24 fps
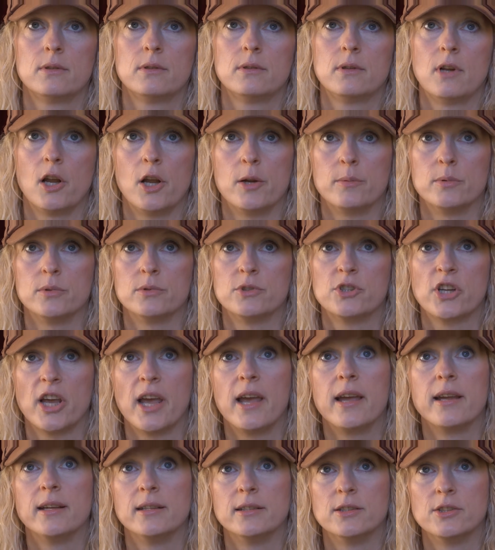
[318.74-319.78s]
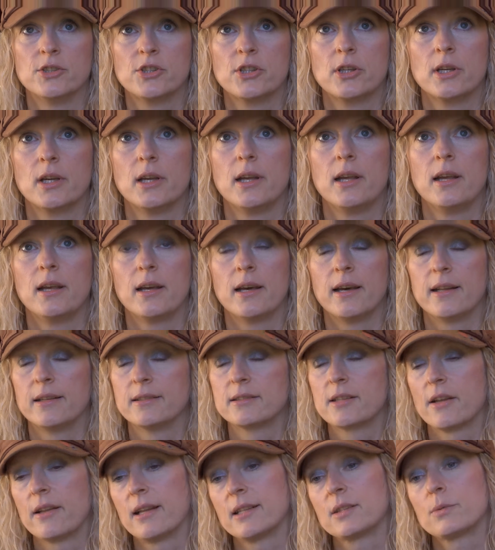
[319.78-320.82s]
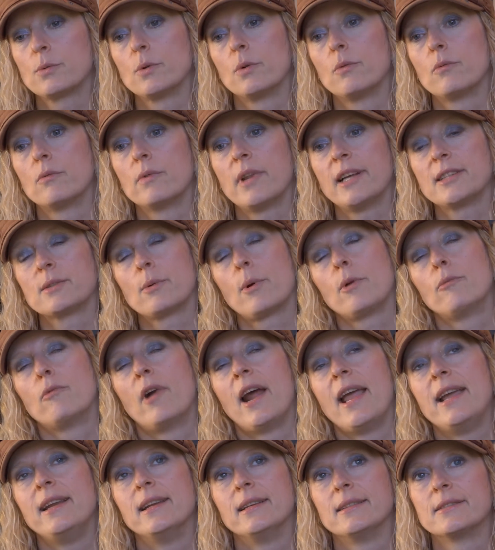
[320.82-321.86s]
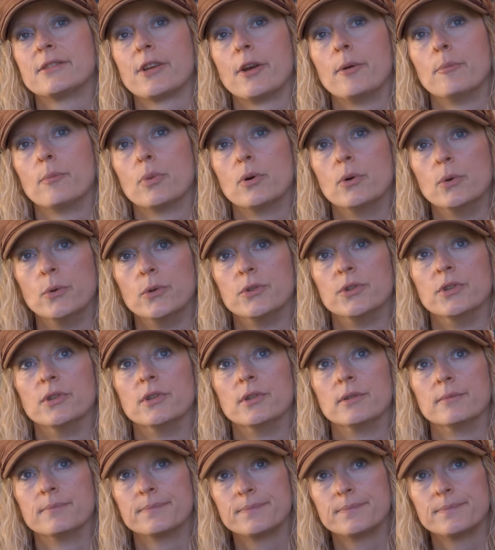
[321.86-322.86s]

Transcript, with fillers: global change. And so that's, what, that's why rain is so important.